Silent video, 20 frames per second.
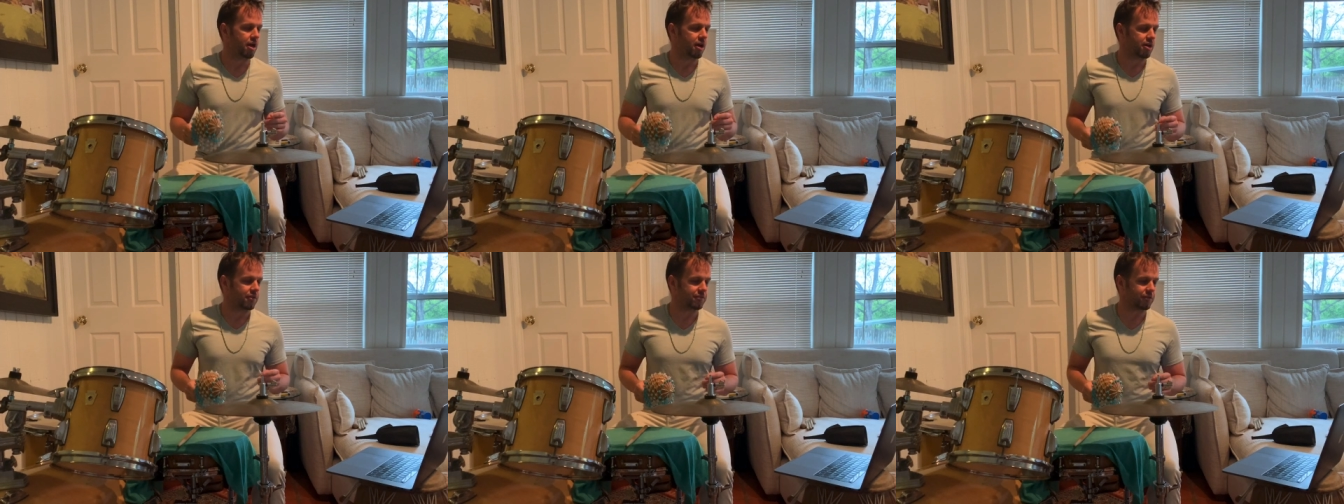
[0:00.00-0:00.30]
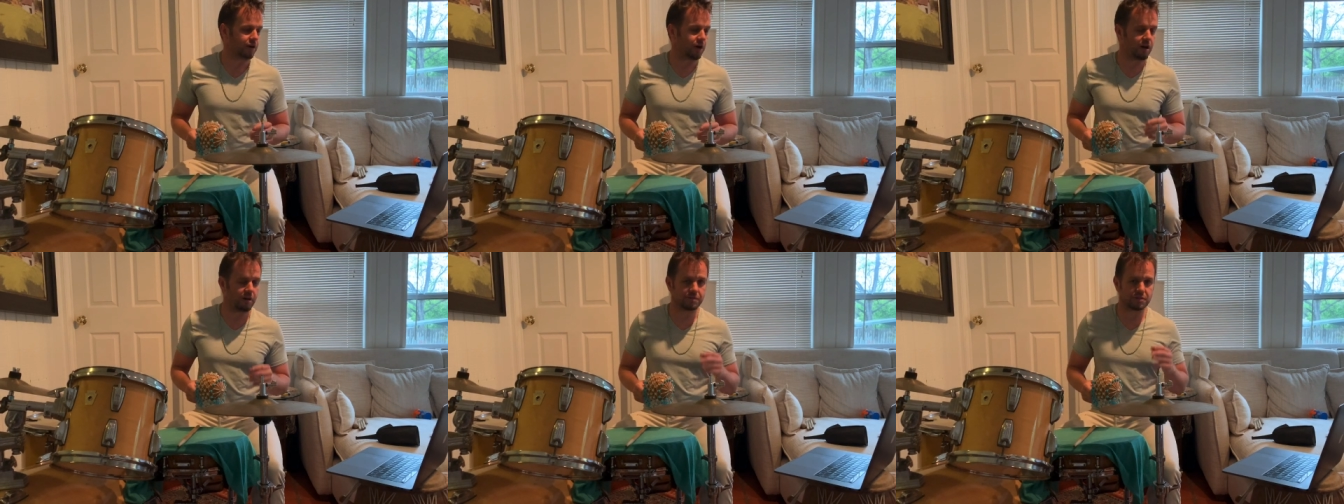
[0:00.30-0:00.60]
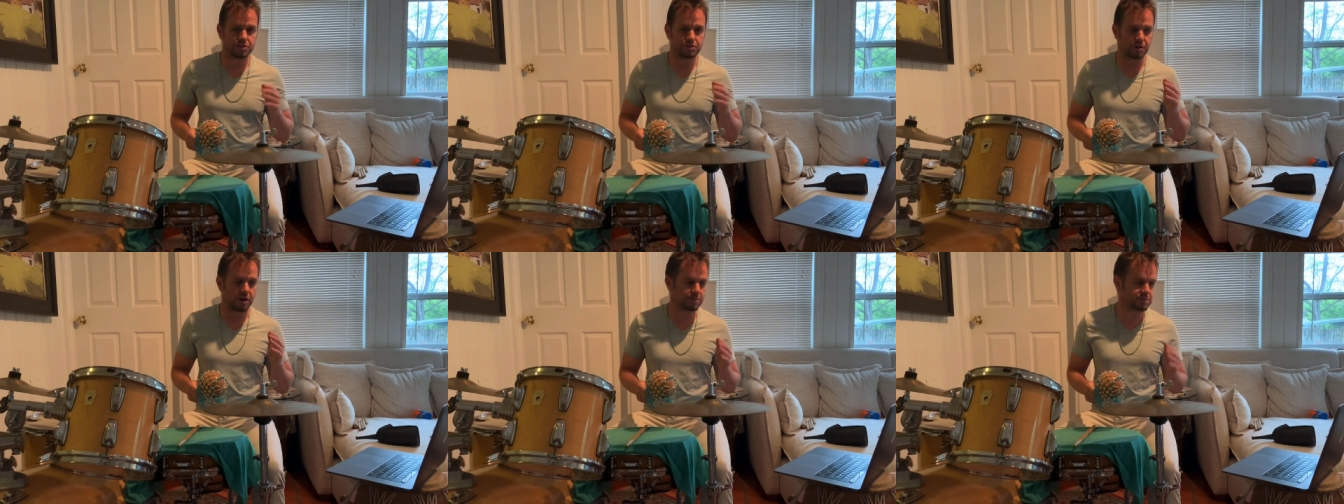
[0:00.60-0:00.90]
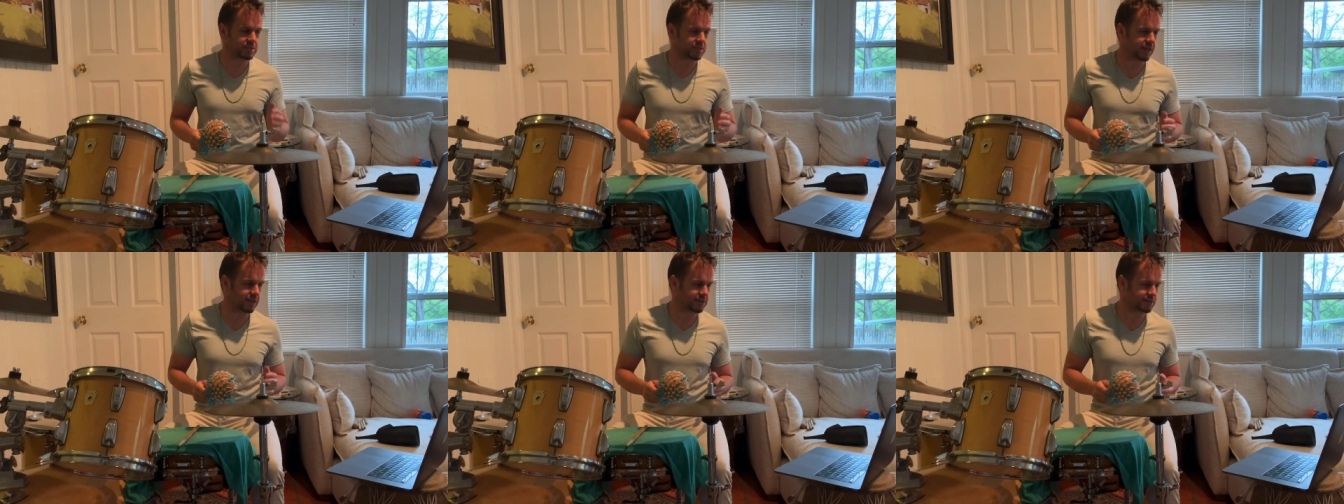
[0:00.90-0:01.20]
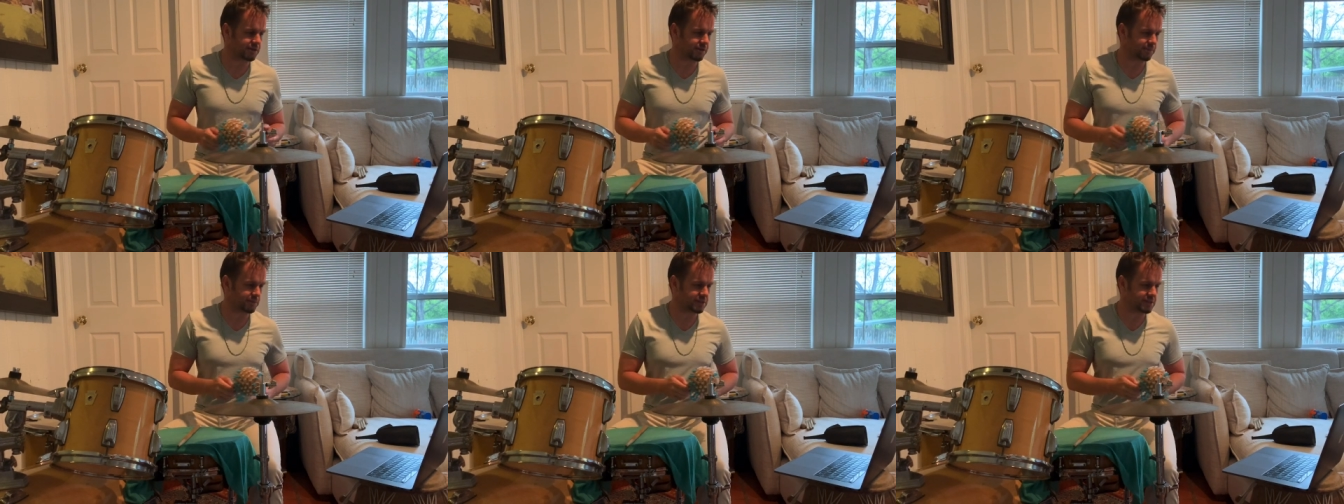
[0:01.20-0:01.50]
For all the drum set
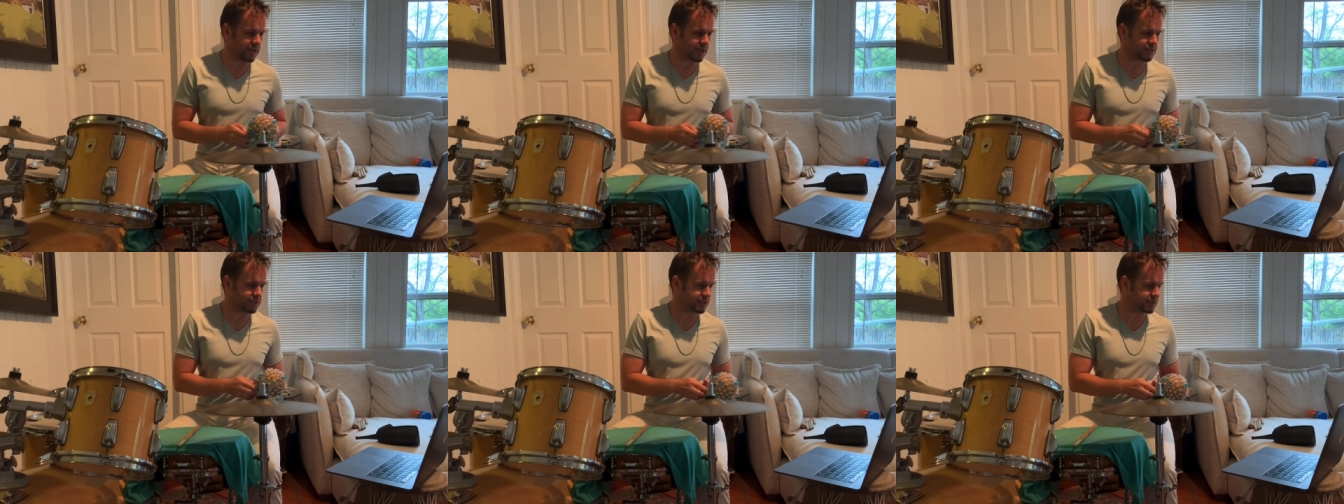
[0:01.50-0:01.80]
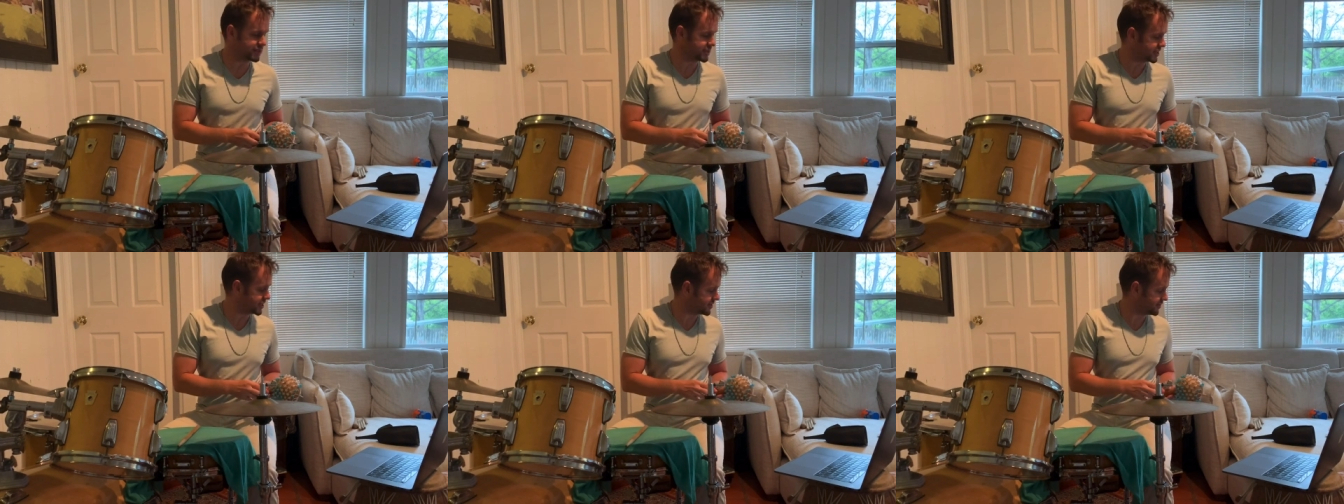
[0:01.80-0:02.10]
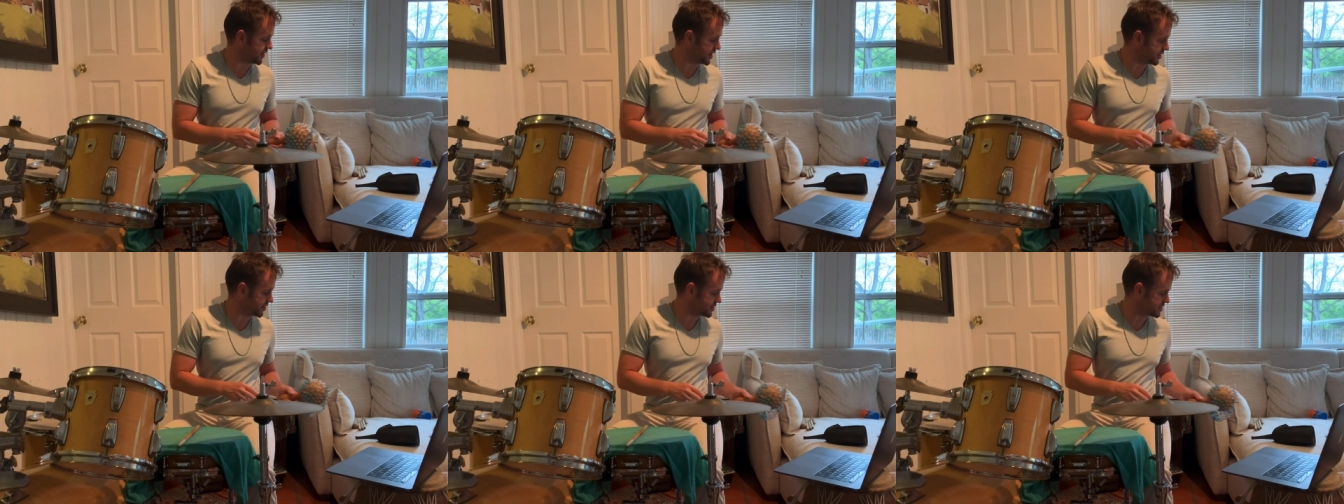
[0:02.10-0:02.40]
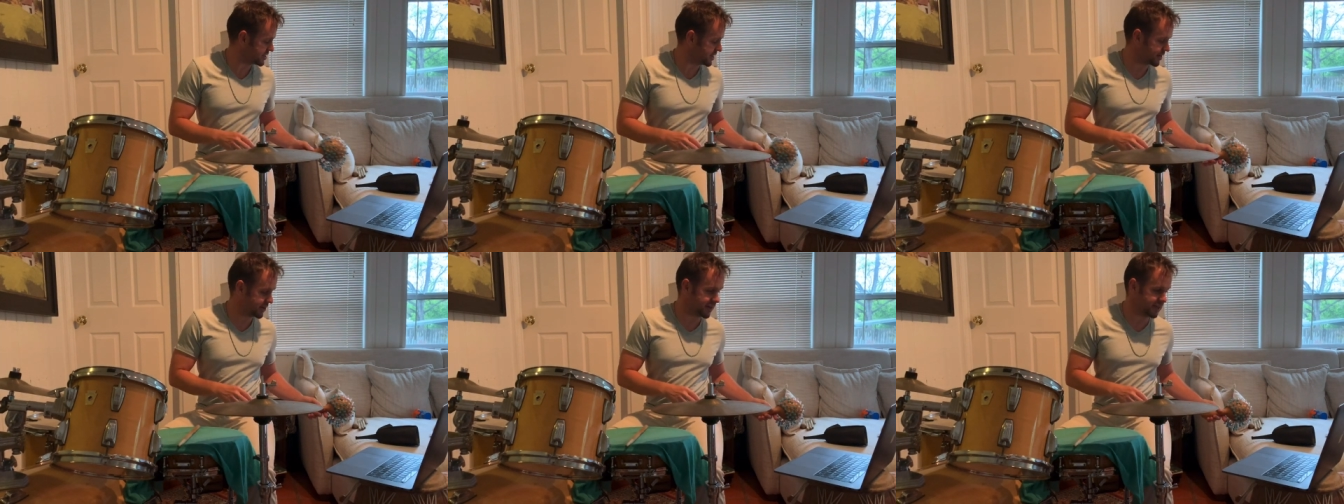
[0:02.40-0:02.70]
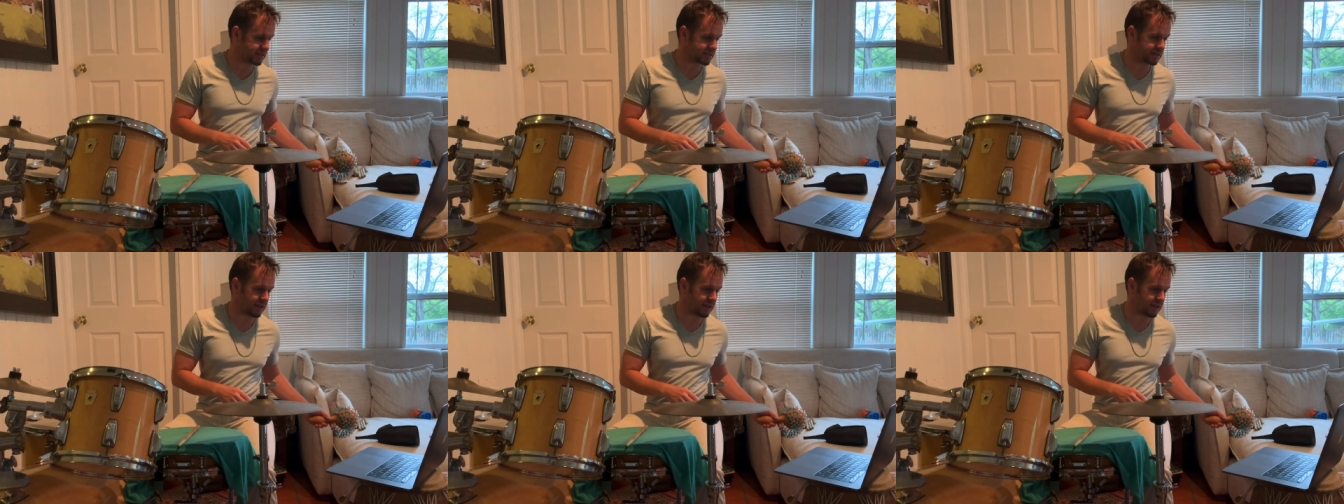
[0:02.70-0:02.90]
interpretations in this video series,